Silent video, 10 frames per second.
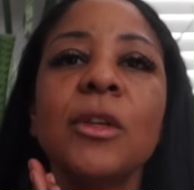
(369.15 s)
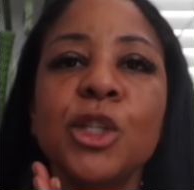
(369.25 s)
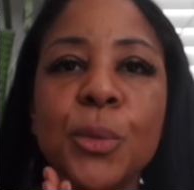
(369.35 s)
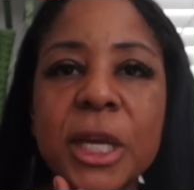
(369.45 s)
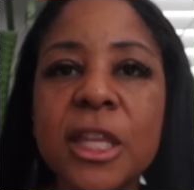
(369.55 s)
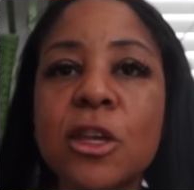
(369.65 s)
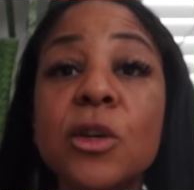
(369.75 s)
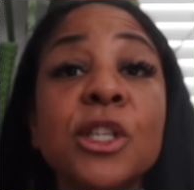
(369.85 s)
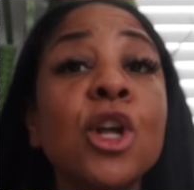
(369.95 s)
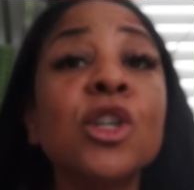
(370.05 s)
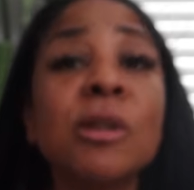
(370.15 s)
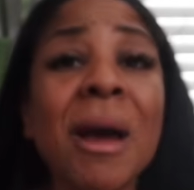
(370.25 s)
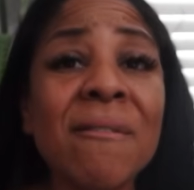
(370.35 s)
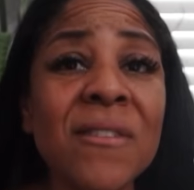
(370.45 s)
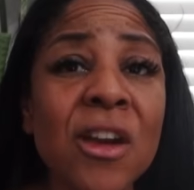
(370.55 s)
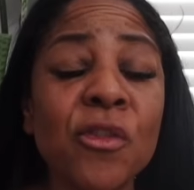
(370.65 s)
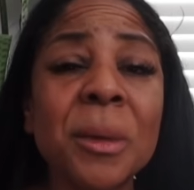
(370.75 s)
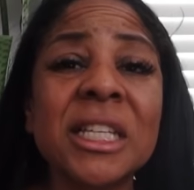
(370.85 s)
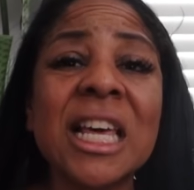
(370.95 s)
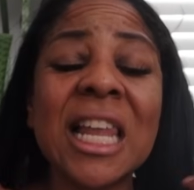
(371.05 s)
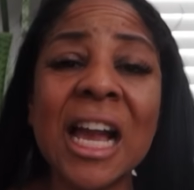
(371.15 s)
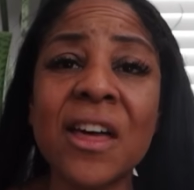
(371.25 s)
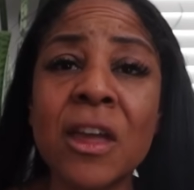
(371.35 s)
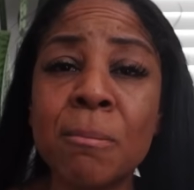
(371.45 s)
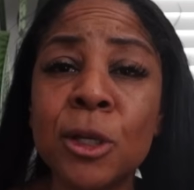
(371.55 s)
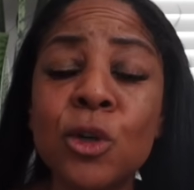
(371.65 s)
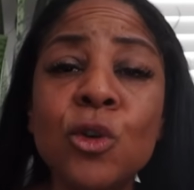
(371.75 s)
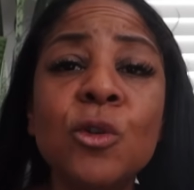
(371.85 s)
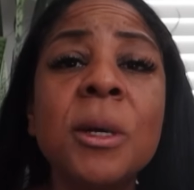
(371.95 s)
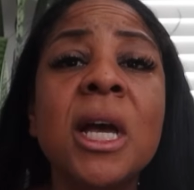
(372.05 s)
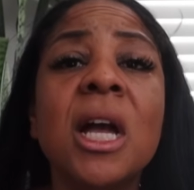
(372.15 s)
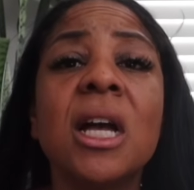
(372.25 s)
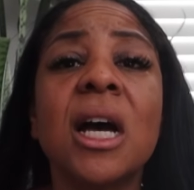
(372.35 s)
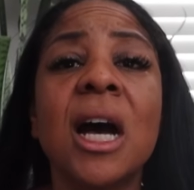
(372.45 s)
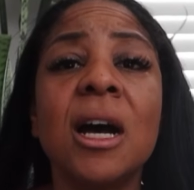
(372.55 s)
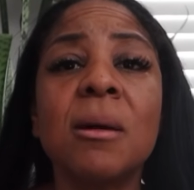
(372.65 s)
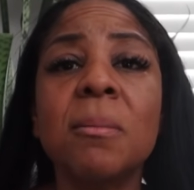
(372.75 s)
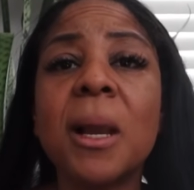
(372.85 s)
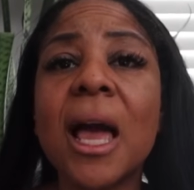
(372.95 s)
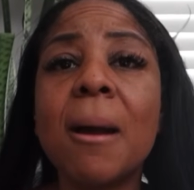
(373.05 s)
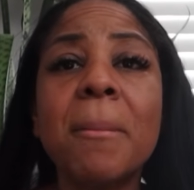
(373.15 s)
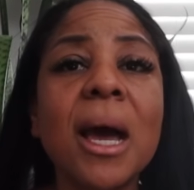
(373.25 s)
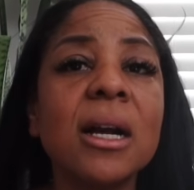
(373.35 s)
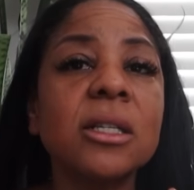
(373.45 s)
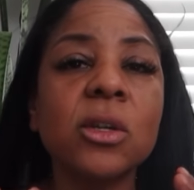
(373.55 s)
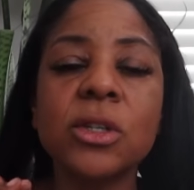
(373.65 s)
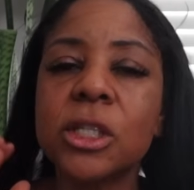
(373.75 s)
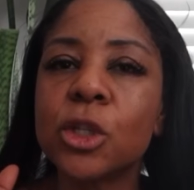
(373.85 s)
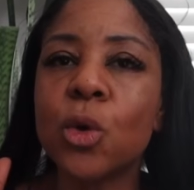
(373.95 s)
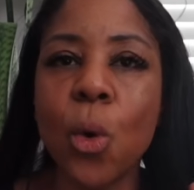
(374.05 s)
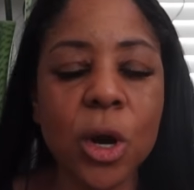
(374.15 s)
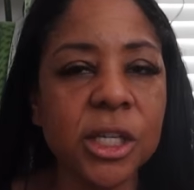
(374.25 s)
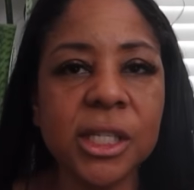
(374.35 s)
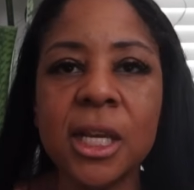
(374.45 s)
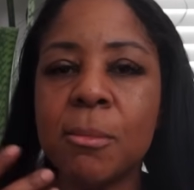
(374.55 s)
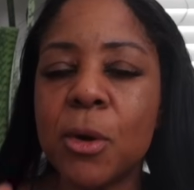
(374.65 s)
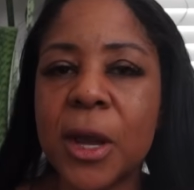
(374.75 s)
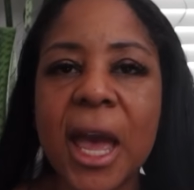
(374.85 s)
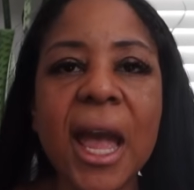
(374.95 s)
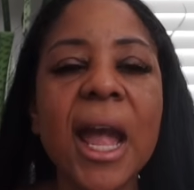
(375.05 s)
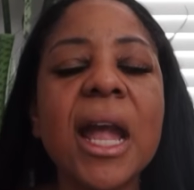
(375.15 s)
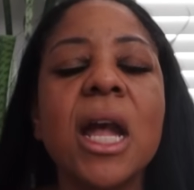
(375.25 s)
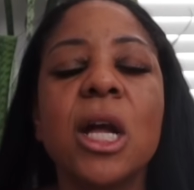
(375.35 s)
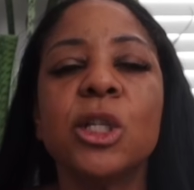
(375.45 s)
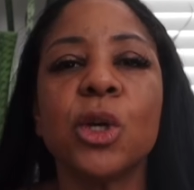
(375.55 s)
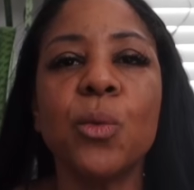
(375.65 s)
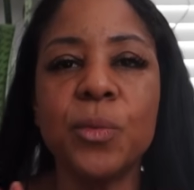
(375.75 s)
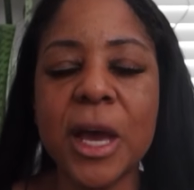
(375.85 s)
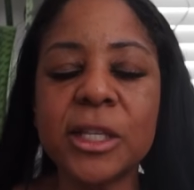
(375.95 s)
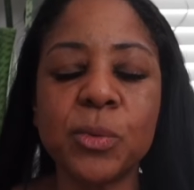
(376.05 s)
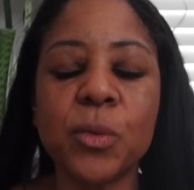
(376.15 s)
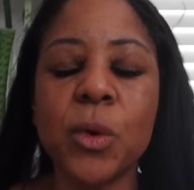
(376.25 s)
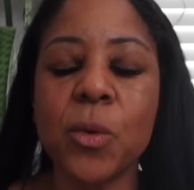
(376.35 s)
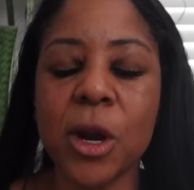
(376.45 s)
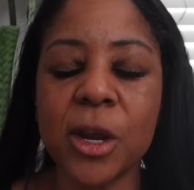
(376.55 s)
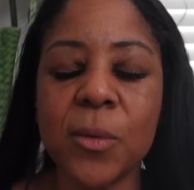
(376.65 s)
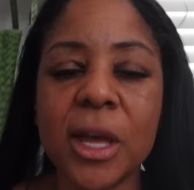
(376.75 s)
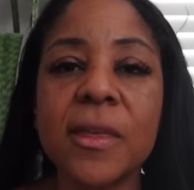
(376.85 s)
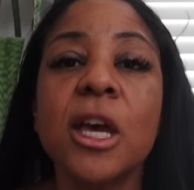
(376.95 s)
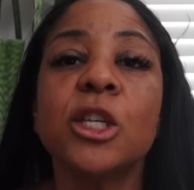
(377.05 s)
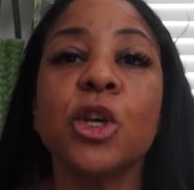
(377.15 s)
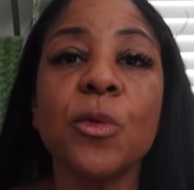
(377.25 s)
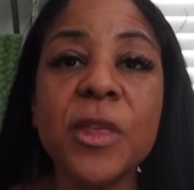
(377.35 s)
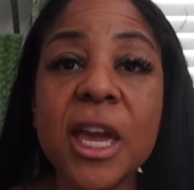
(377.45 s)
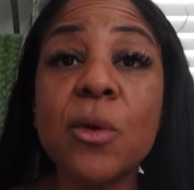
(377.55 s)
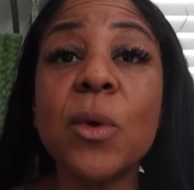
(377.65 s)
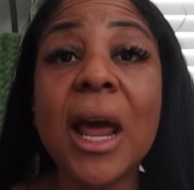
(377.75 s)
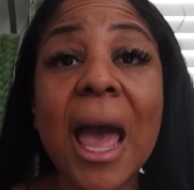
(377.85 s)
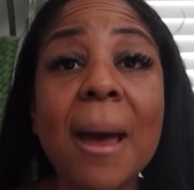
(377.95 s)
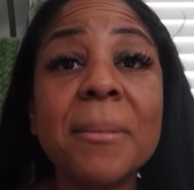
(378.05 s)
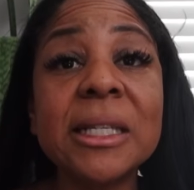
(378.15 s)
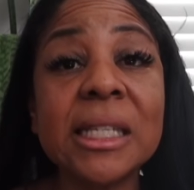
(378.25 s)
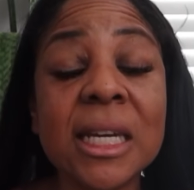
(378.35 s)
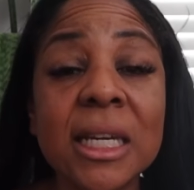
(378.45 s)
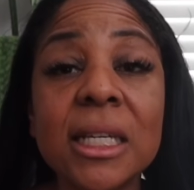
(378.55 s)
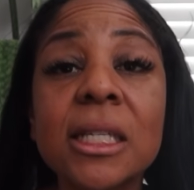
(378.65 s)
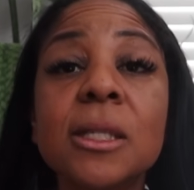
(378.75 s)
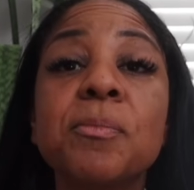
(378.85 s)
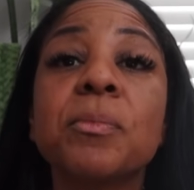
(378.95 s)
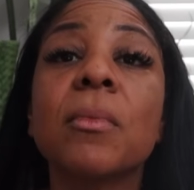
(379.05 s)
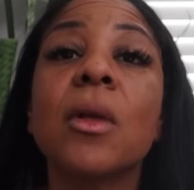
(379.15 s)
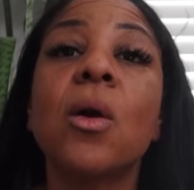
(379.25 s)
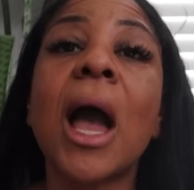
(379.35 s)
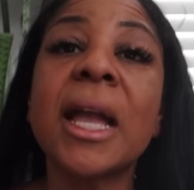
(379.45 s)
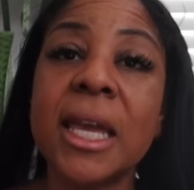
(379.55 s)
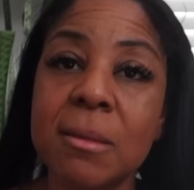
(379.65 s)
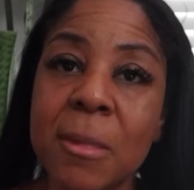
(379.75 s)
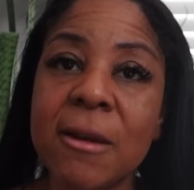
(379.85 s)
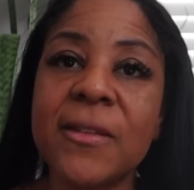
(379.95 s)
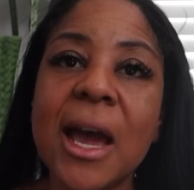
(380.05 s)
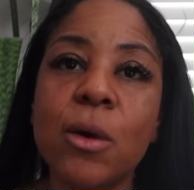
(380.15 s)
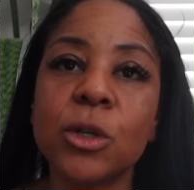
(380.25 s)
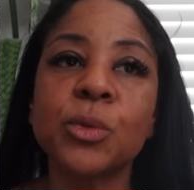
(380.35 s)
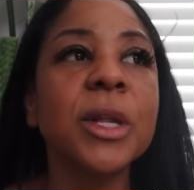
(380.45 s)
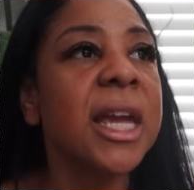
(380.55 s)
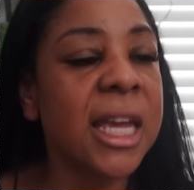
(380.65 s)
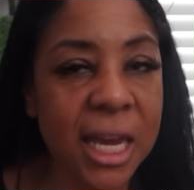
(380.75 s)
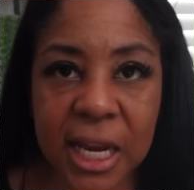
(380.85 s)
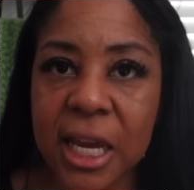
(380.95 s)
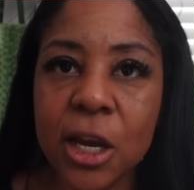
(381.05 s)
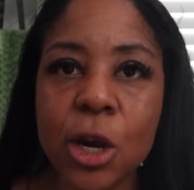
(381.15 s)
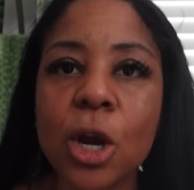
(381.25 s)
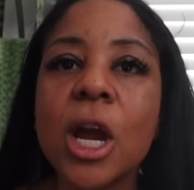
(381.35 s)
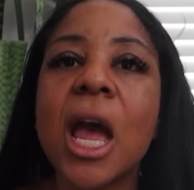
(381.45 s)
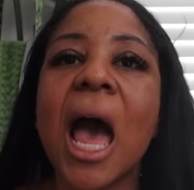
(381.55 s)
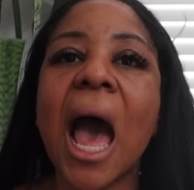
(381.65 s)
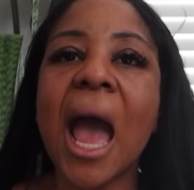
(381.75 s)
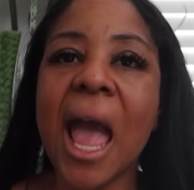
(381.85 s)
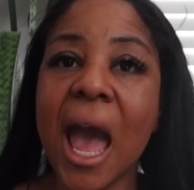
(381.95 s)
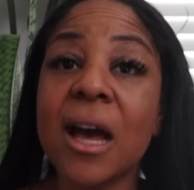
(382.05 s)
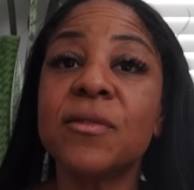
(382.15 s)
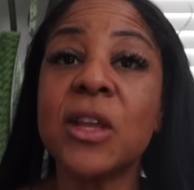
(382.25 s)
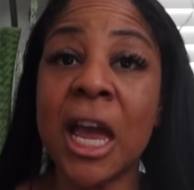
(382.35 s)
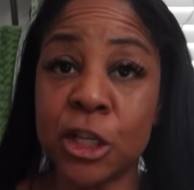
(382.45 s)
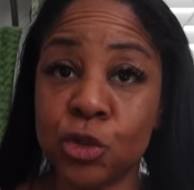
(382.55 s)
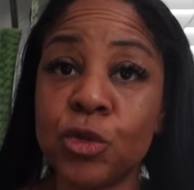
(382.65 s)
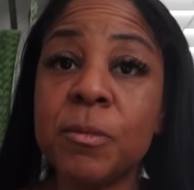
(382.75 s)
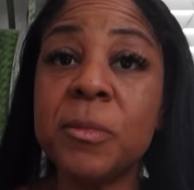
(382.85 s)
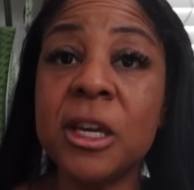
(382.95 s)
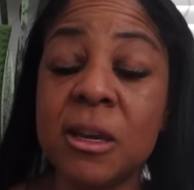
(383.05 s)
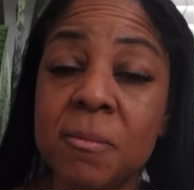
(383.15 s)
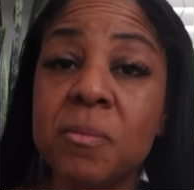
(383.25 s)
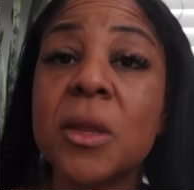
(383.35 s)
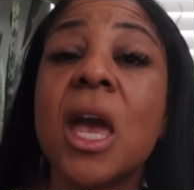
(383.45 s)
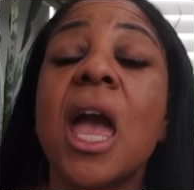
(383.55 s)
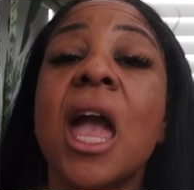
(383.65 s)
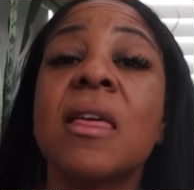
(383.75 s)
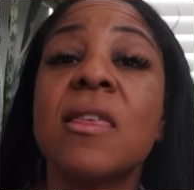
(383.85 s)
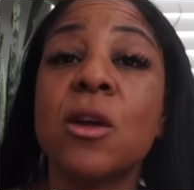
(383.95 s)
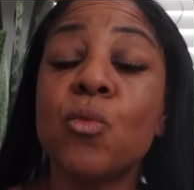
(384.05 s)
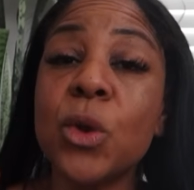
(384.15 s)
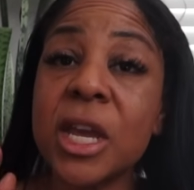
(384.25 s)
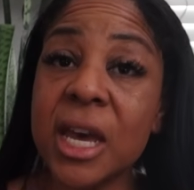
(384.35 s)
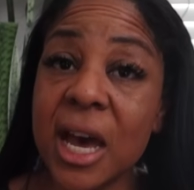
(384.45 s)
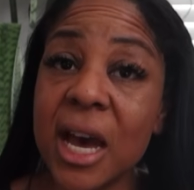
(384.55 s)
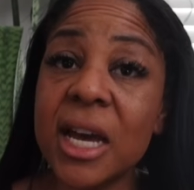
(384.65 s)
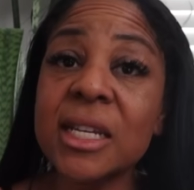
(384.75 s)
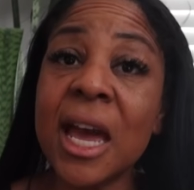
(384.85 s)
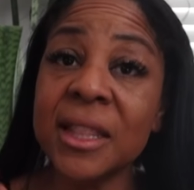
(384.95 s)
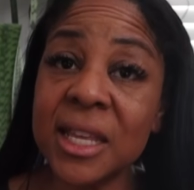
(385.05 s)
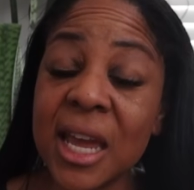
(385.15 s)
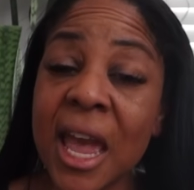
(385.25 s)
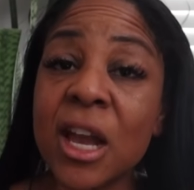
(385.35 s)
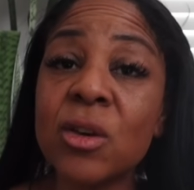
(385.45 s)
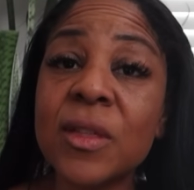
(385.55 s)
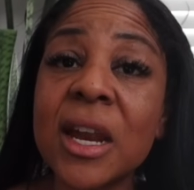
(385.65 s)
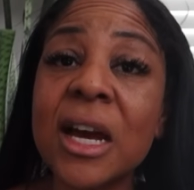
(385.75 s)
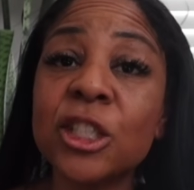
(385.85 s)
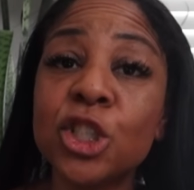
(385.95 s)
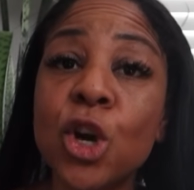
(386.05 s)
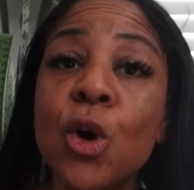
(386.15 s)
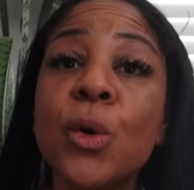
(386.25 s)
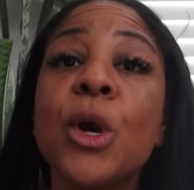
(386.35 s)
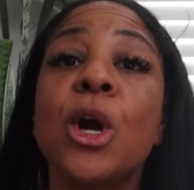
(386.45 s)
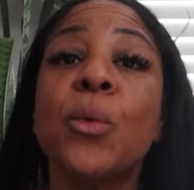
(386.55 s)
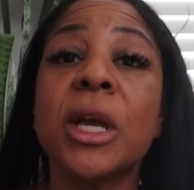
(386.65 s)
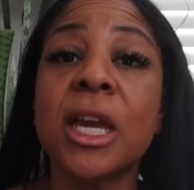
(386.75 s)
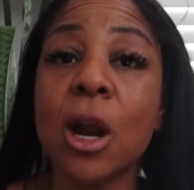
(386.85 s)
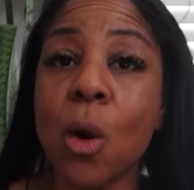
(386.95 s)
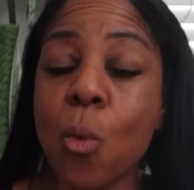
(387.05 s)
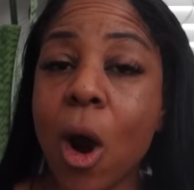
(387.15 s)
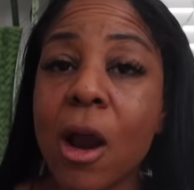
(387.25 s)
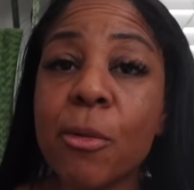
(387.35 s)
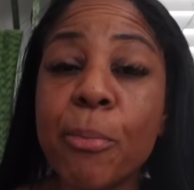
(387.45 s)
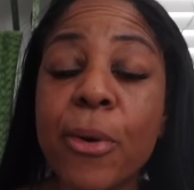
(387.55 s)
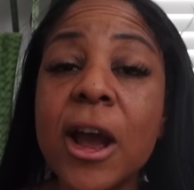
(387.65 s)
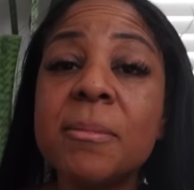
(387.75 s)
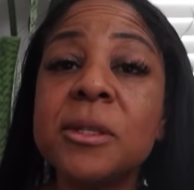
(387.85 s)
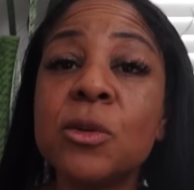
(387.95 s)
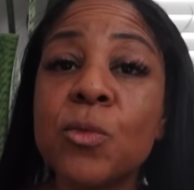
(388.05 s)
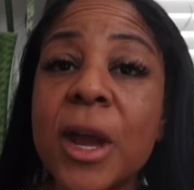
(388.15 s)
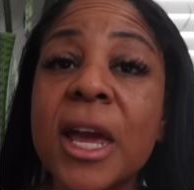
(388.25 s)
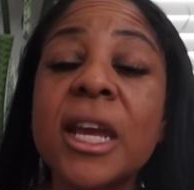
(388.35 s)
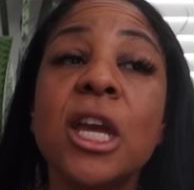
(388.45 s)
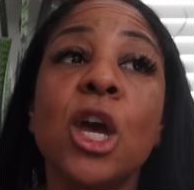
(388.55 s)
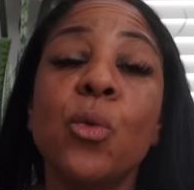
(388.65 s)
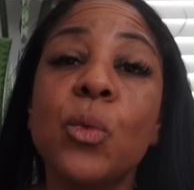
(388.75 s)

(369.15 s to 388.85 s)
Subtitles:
So we get those, and those are my favorite because I like how they bloom. Playa Blancas are just gorgeous in a bouquet, so that's what we're working with. So then what happens is I get my flowers. When I get here, I strip them, and then we cut at the angle that I show. We get our water prepped and ready.